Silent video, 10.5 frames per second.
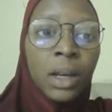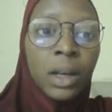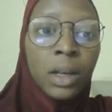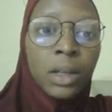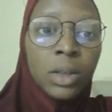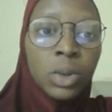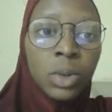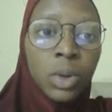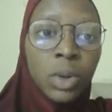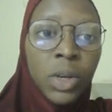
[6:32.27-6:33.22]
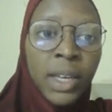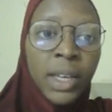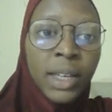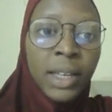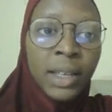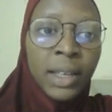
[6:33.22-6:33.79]
So here
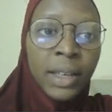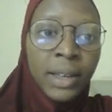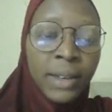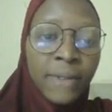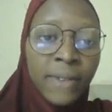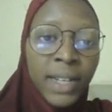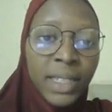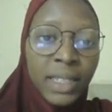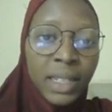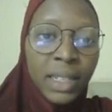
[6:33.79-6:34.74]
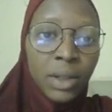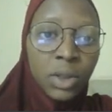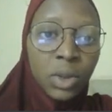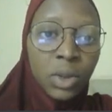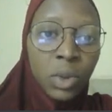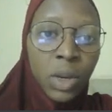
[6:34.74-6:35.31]
the Flask cloud to
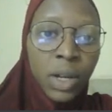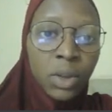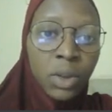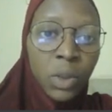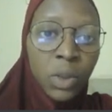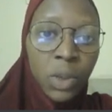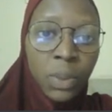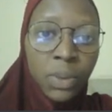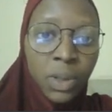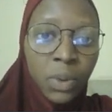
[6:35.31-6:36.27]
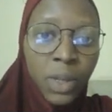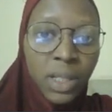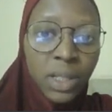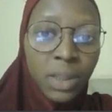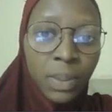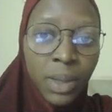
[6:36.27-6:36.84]
handle the web requests
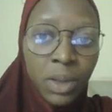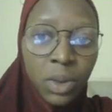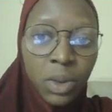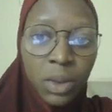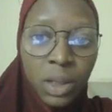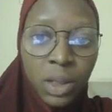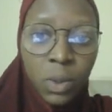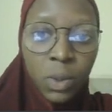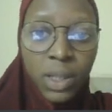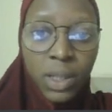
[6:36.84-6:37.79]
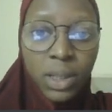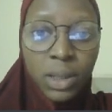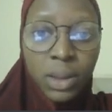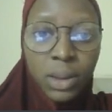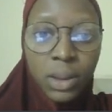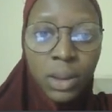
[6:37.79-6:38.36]
based on the request
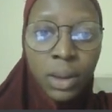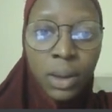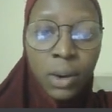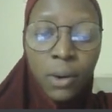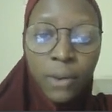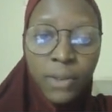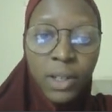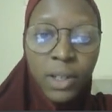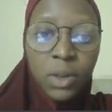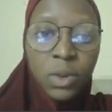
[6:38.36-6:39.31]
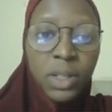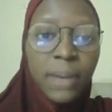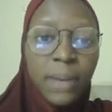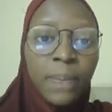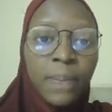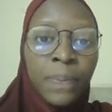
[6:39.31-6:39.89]
of the user.
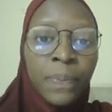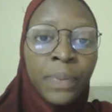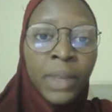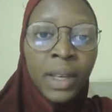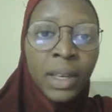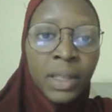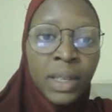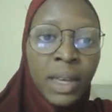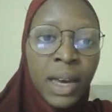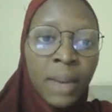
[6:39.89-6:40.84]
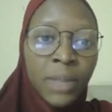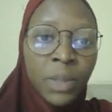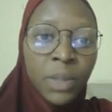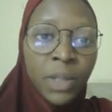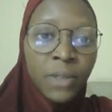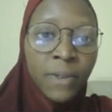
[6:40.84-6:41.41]
And here I'm
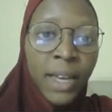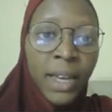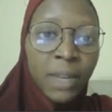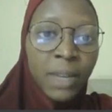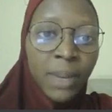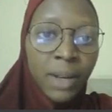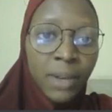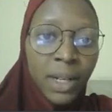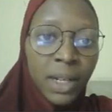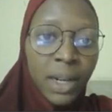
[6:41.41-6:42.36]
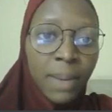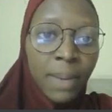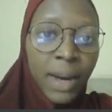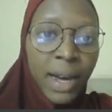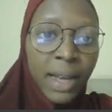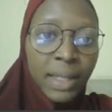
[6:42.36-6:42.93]
specifying my reg number
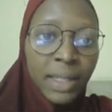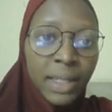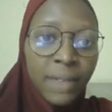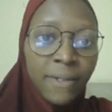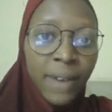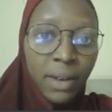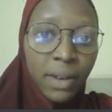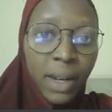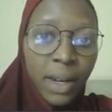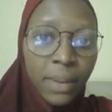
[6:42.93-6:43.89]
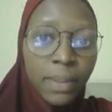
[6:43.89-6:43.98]
as the file name